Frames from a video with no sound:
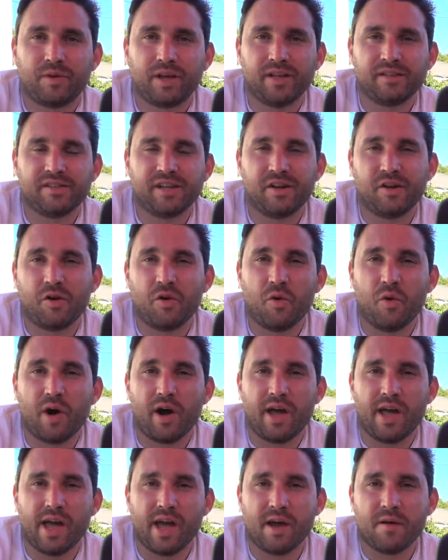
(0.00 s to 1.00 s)
kids that know who
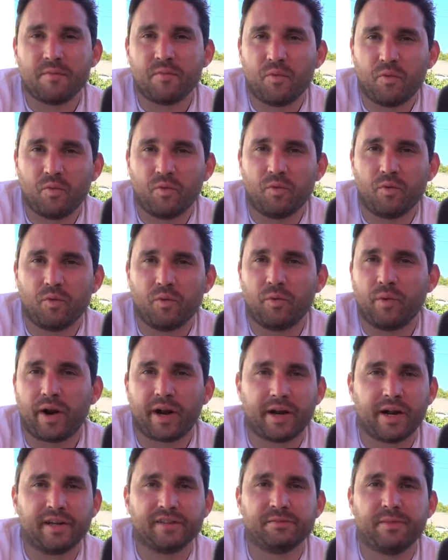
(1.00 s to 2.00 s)
I am will
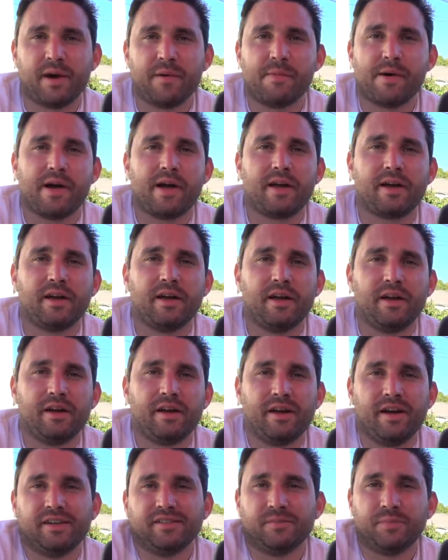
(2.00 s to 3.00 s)
recognize my bike,
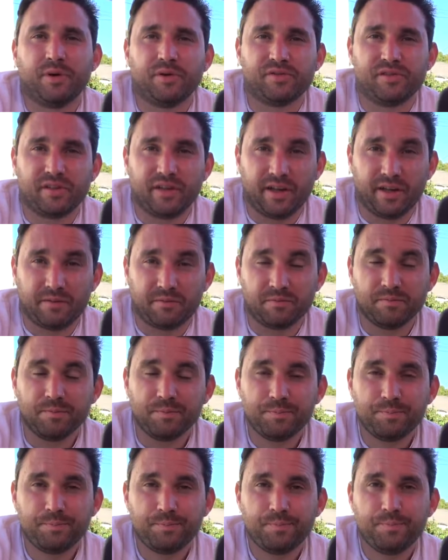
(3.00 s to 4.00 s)
as opposed to like
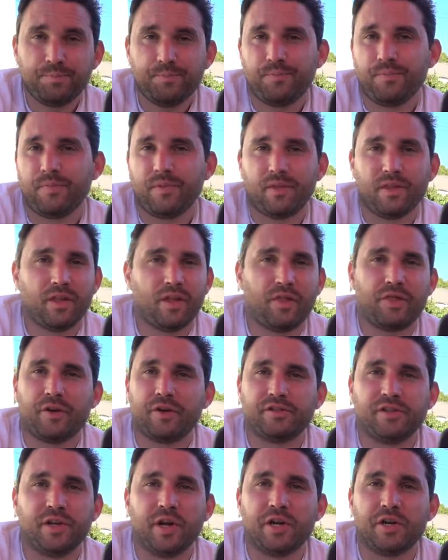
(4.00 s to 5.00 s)

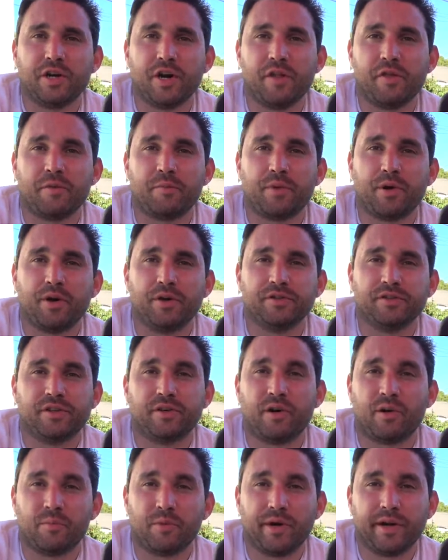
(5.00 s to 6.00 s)
1,300 other pros that
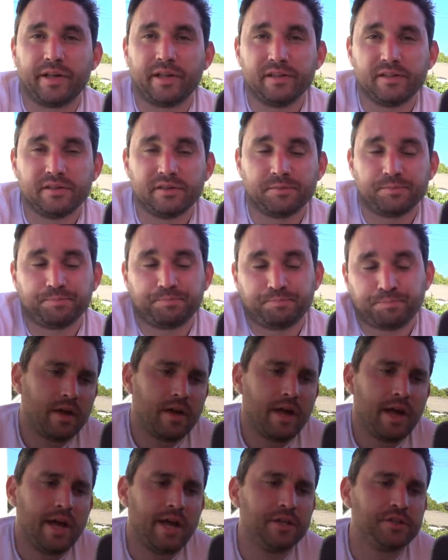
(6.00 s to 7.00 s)
are all brakeless.
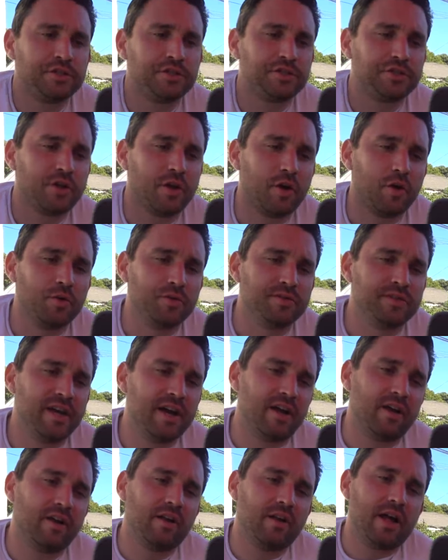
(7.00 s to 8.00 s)
H.
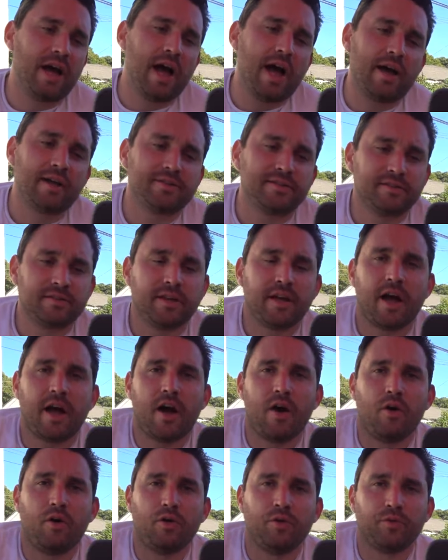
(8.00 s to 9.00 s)
Odell asked,
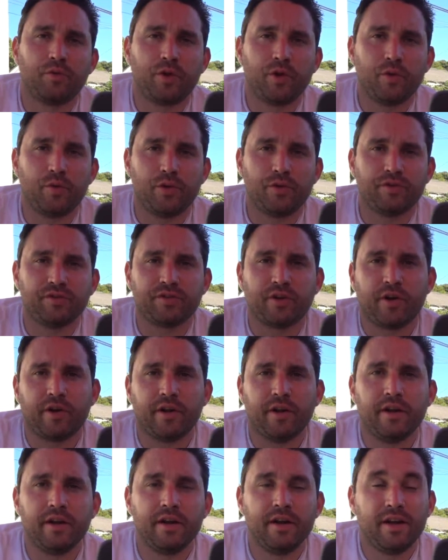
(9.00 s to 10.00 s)
how old were you when you
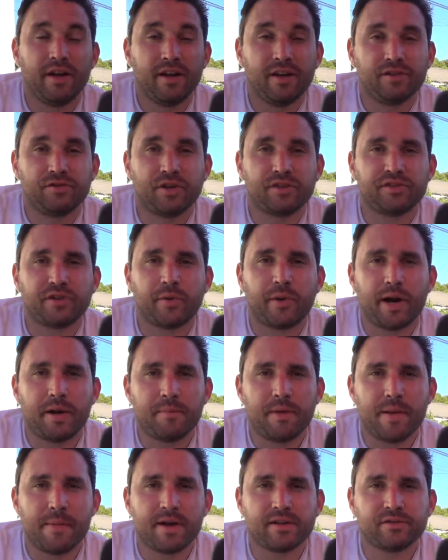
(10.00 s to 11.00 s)
started? So I started
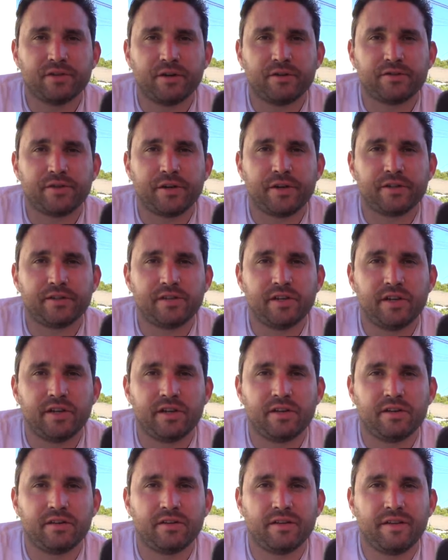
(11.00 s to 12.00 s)
riding BMX when I was
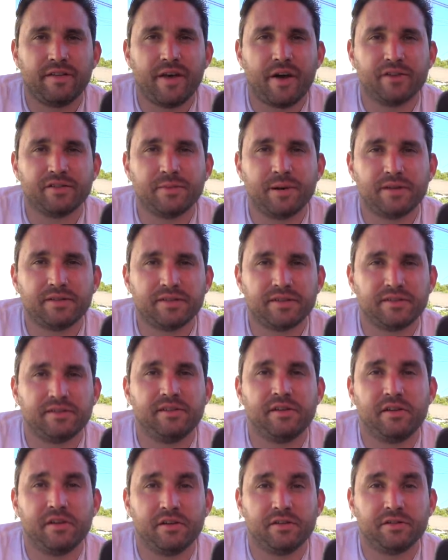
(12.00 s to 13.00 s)
13, and that was about
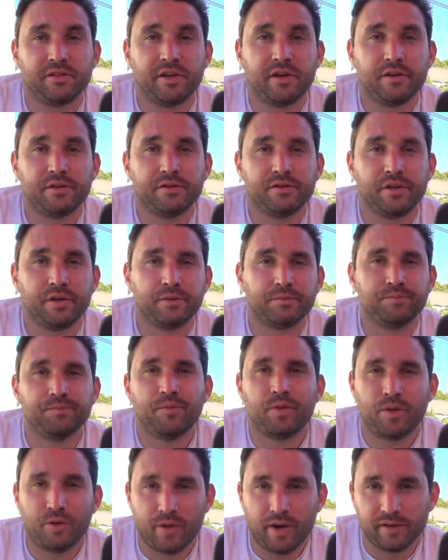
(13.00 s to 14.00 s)
16 years ago, so
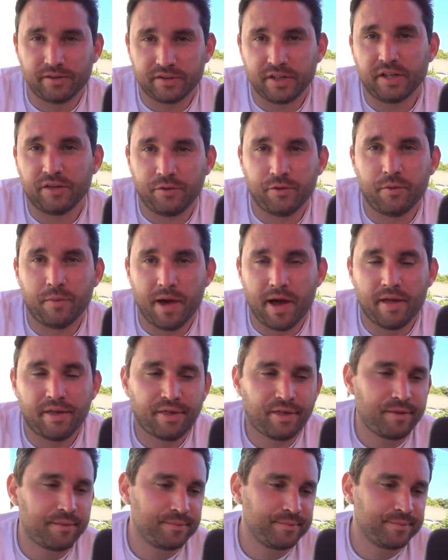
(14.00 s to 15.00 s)
you guys can do the math.